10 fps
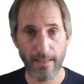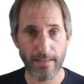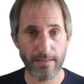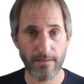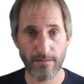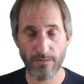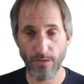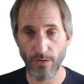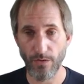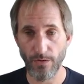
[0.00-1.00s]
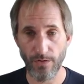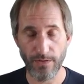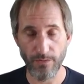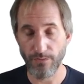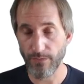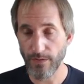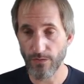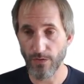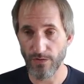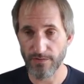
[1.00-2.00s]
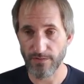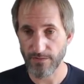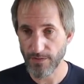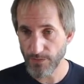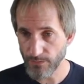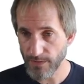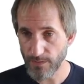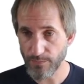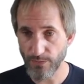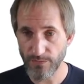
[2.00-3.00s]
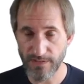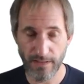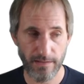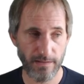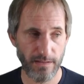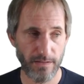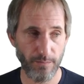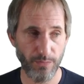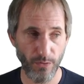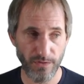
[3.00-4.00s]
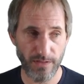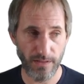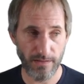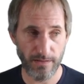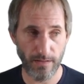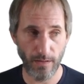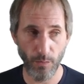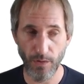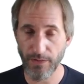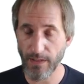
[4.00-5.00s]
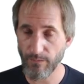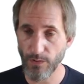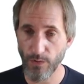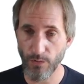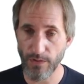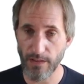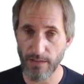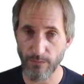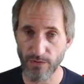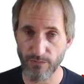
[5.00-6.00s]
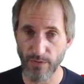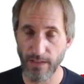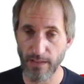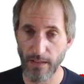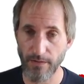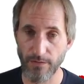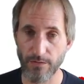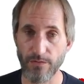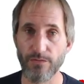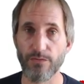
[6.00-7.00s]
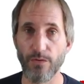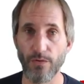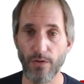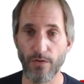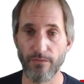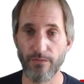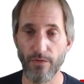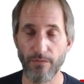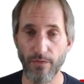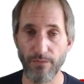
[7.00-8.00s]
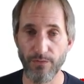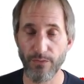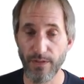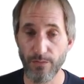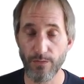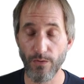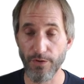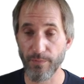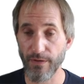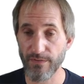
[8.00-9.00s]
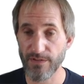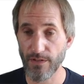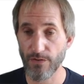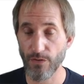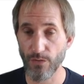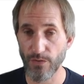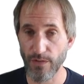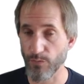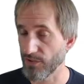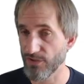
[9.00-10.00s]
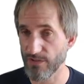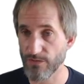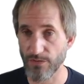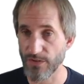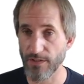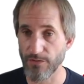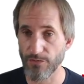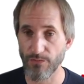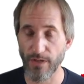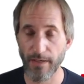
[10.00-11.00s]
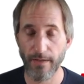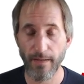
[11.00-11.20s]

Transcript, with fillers: This is called, or CRIU calls this curing the process. The process will never know that it was running under the control of, of, of CRIU or the parasite code. It will just continue to run.